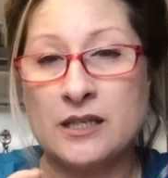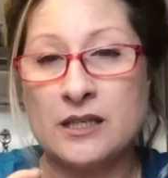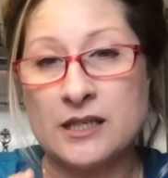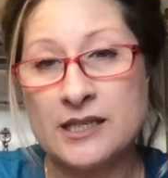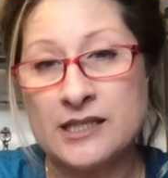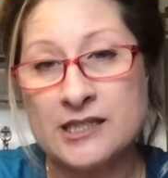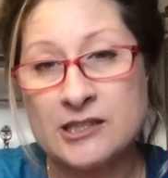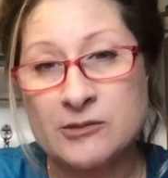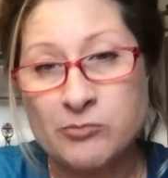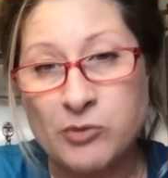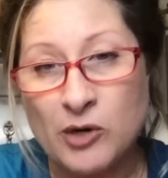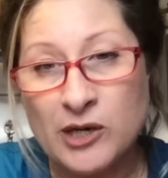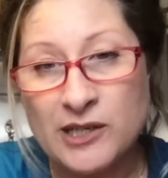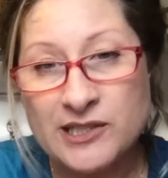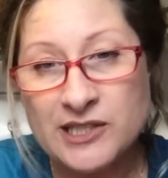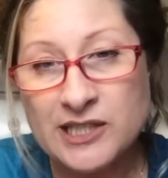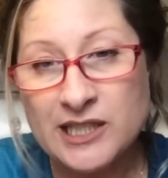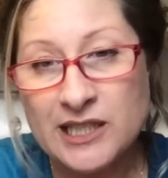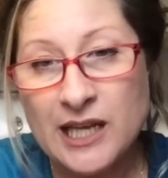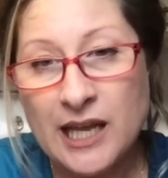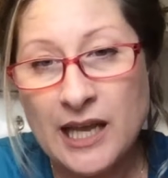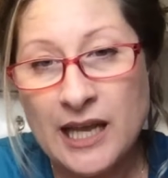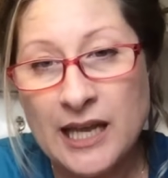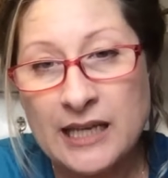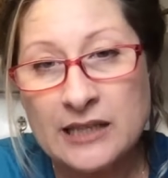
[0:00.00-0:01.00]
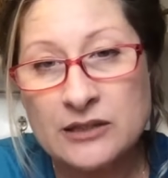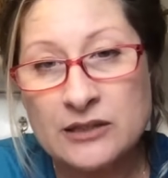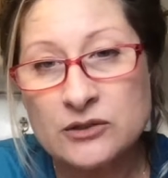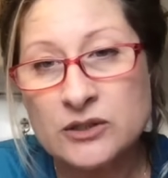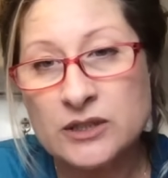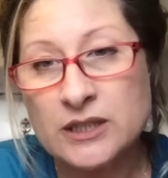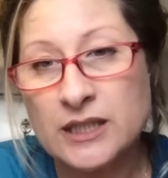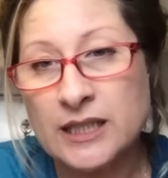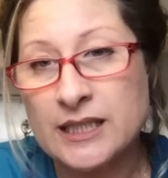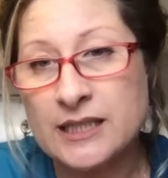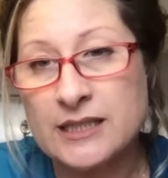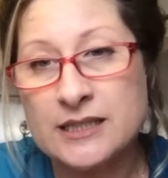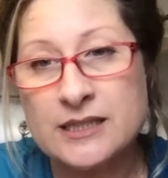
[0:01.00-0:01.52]
Expressing anal
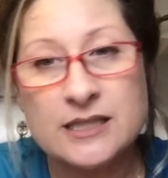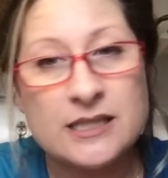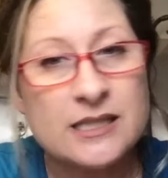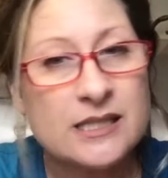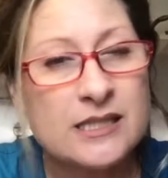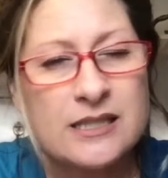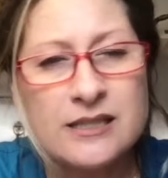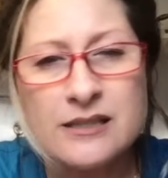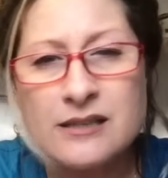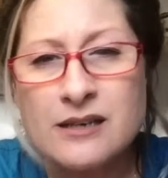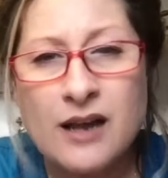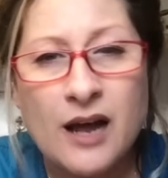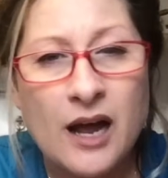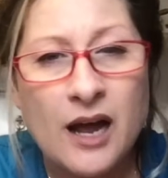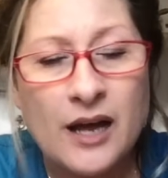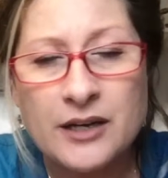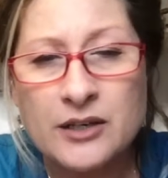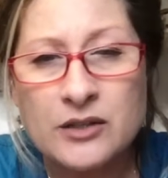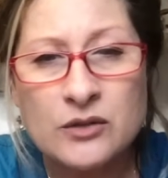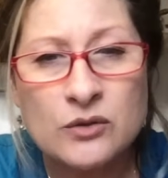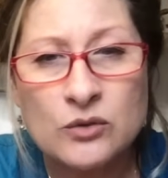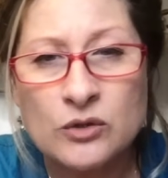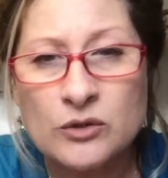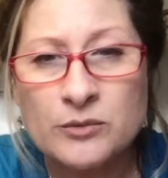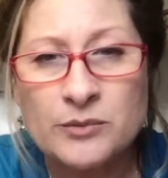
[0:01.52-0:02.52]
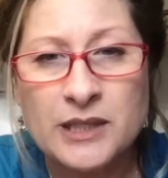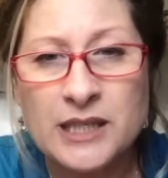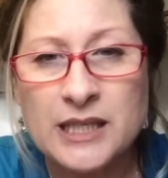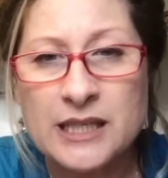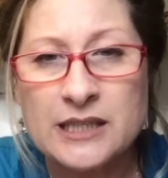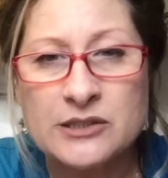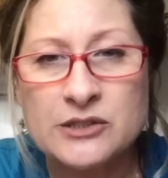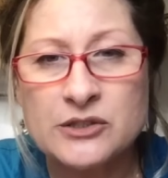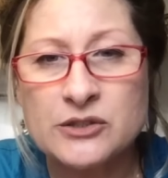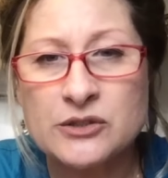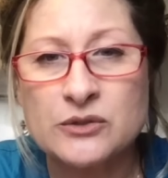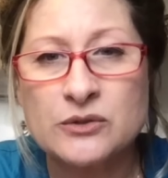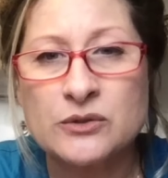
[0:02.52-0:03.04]
glands is not a grooming
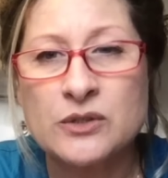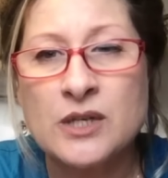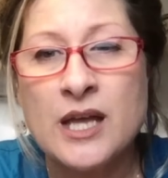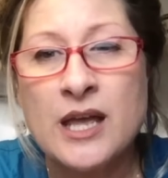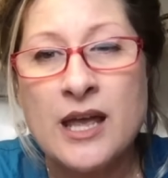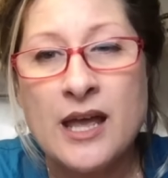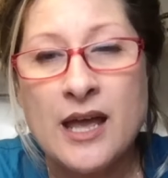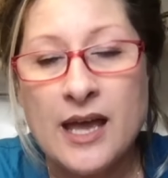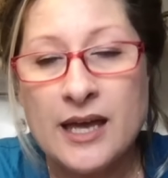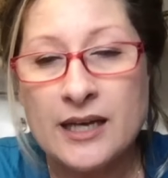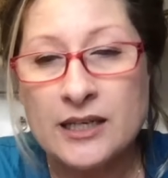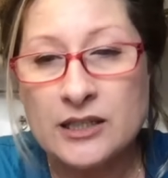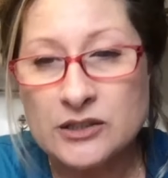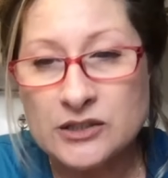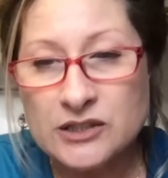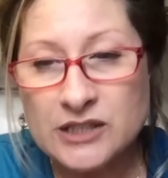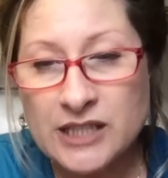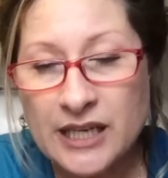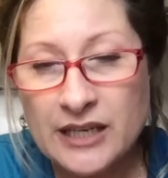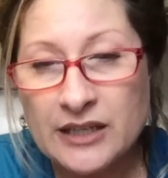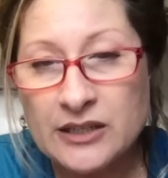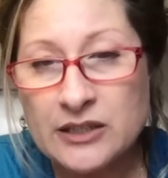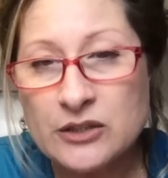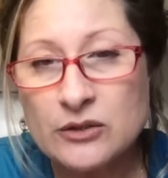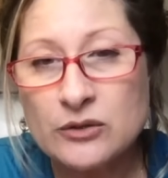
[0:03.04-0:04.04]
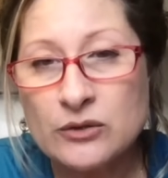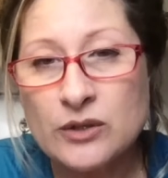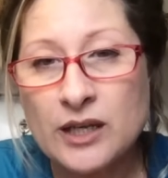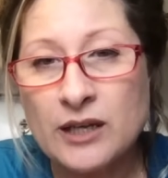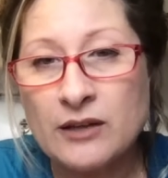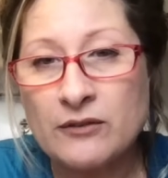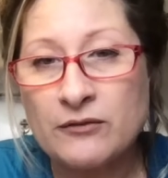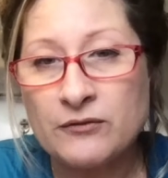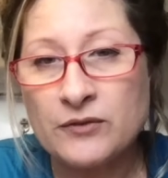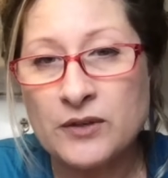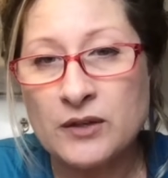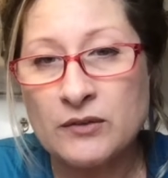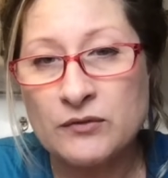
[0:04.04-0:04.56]
issue. And I'll tell you,
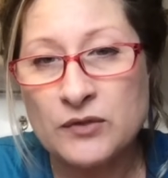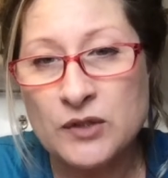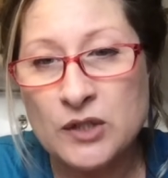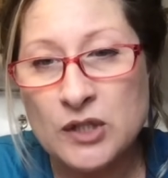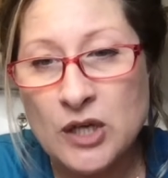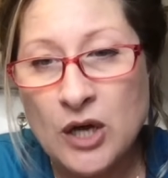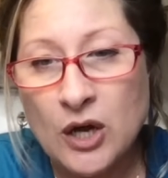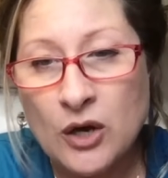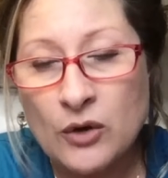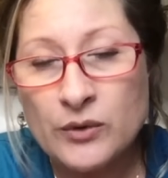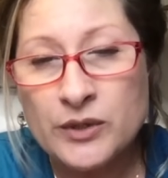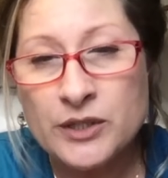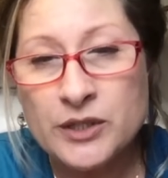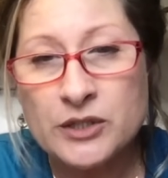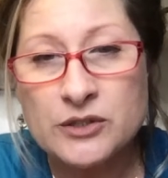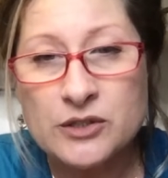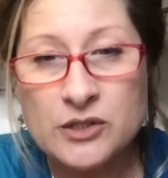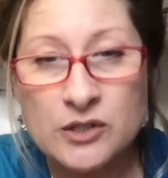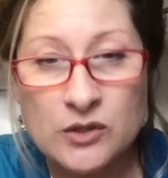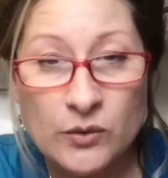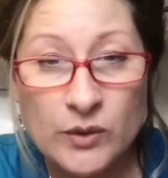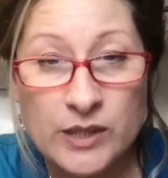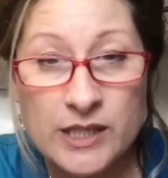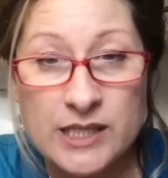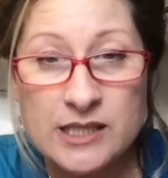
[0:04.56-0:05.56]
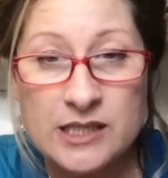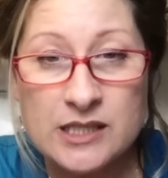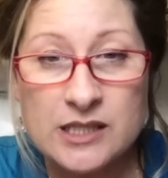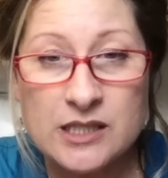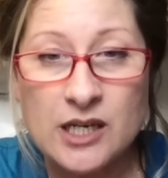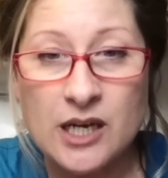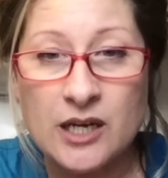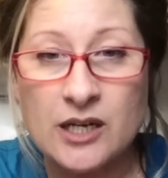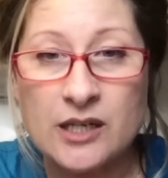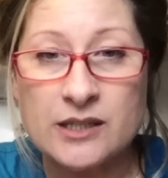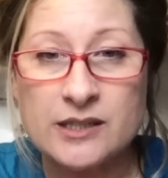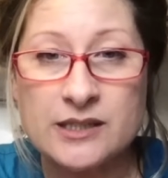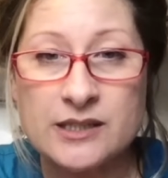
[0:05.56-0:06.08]
if you go and you're squeezing
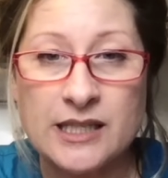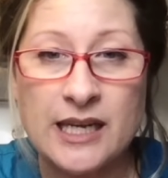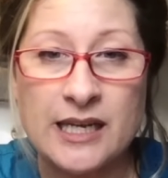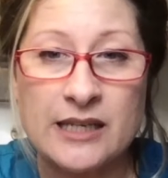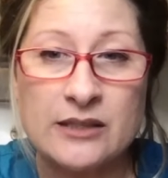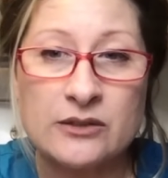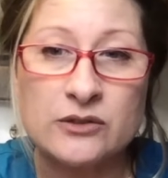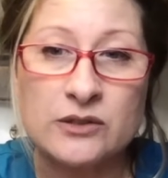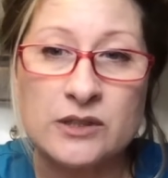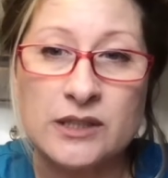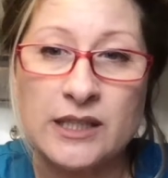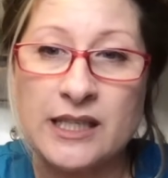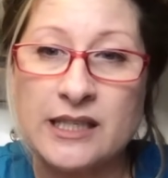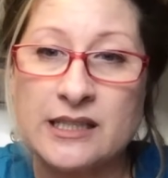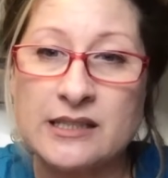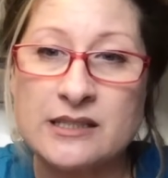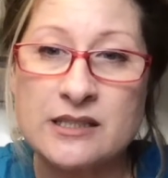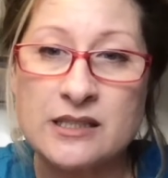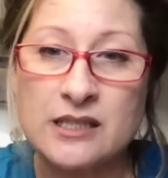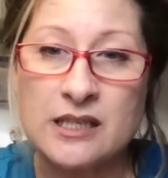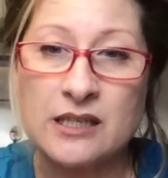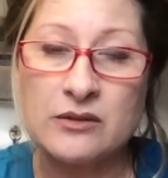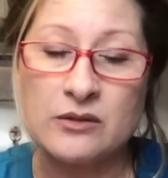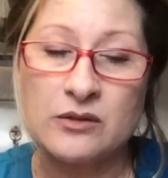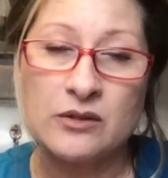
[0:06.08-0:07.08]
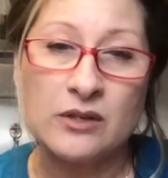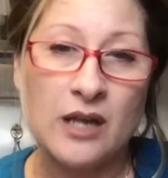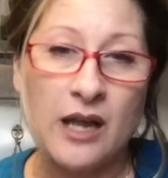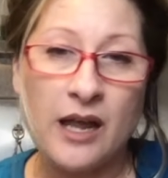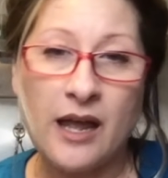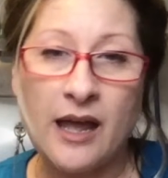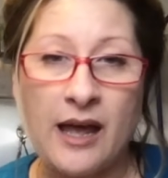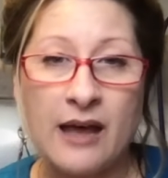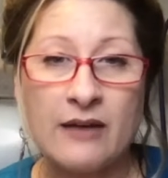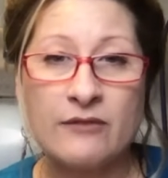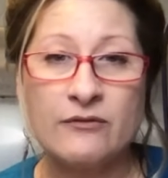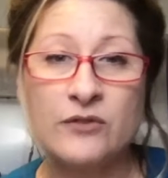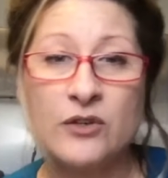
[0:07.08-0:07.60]
dogs' anal glands that
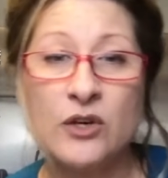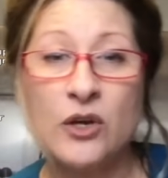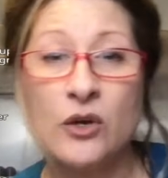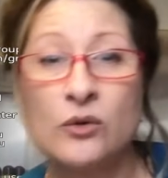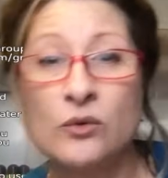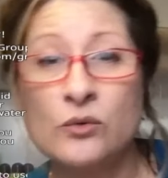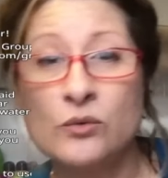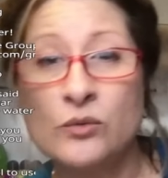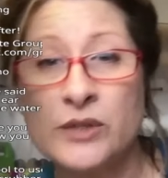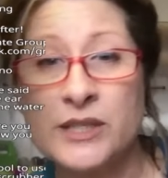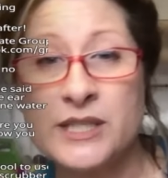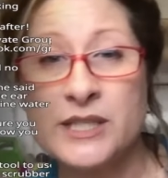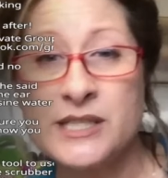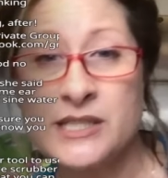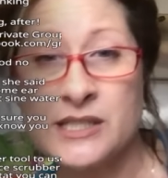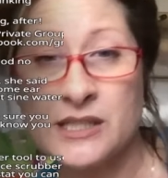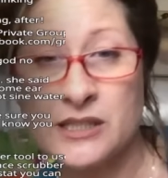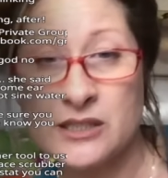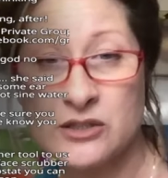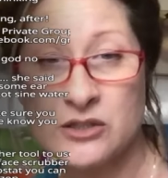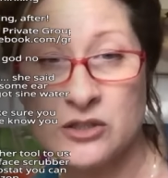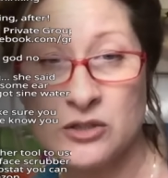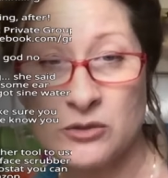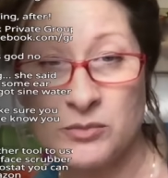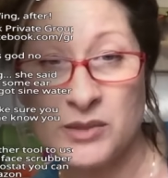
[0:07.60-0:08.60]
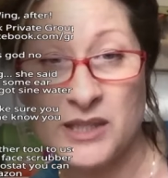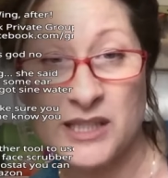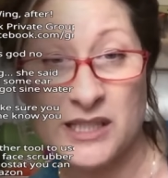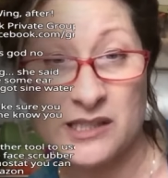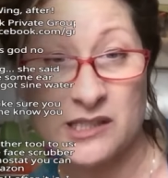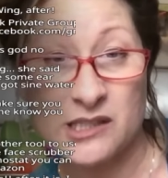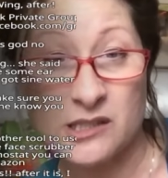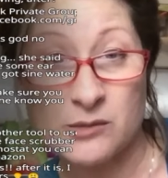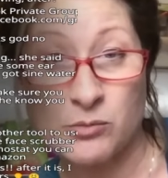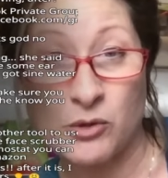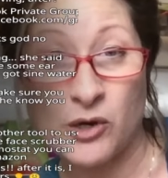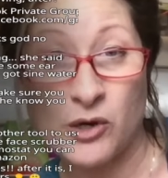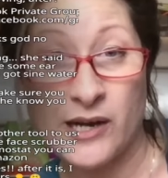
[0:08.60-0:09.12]
have no reason to be
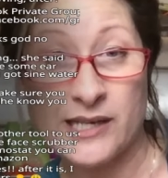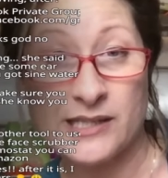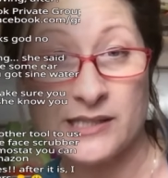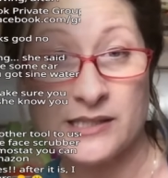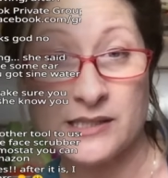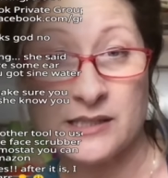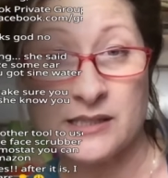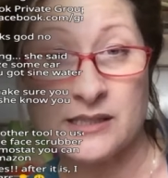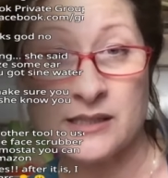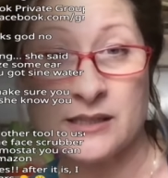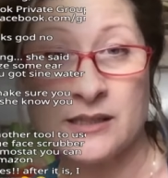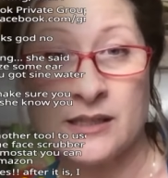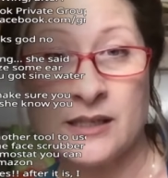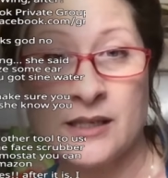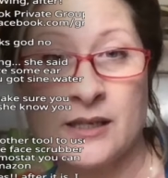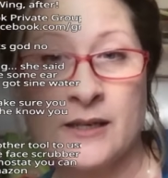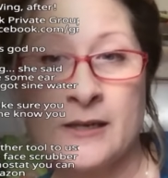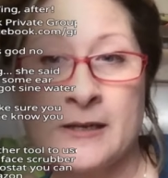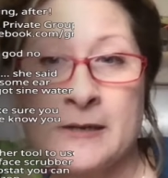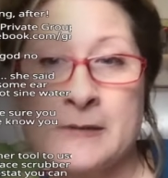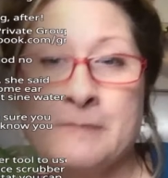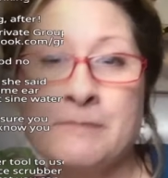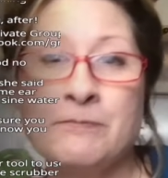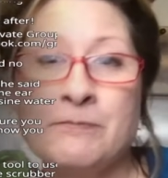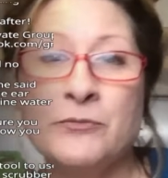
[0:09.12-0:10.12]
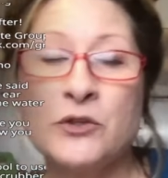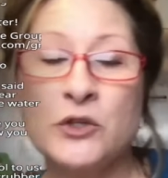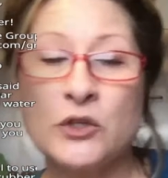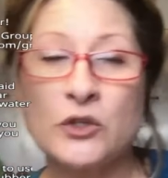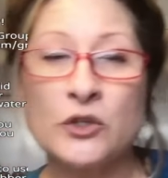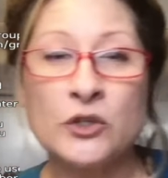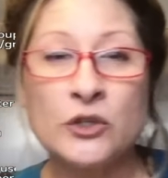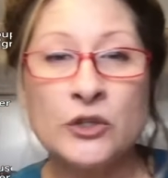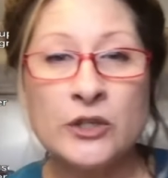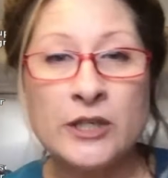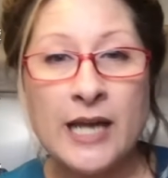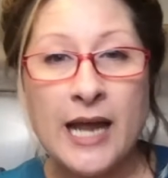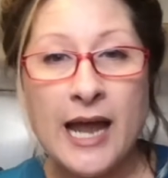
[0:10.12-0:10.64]
expressed, you
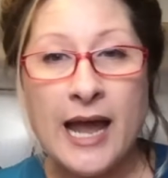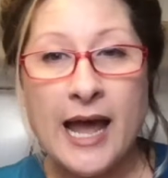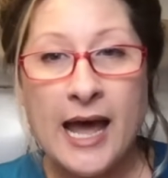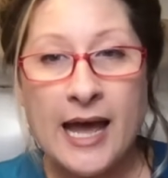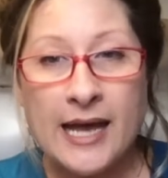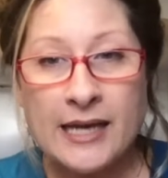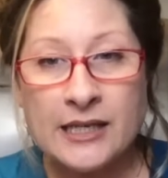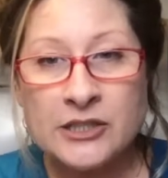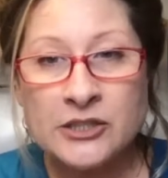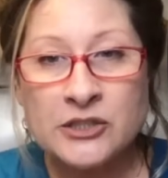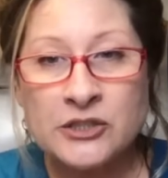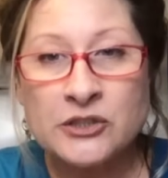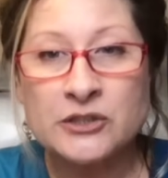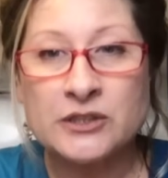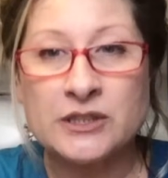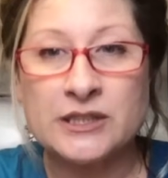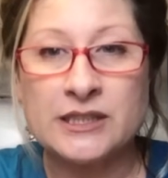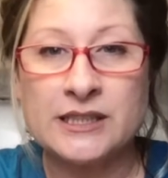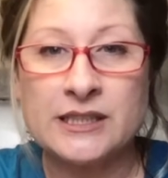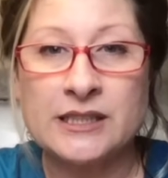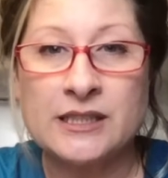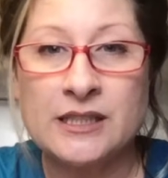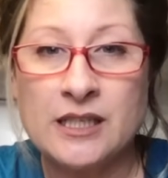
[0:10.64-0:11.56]
could actually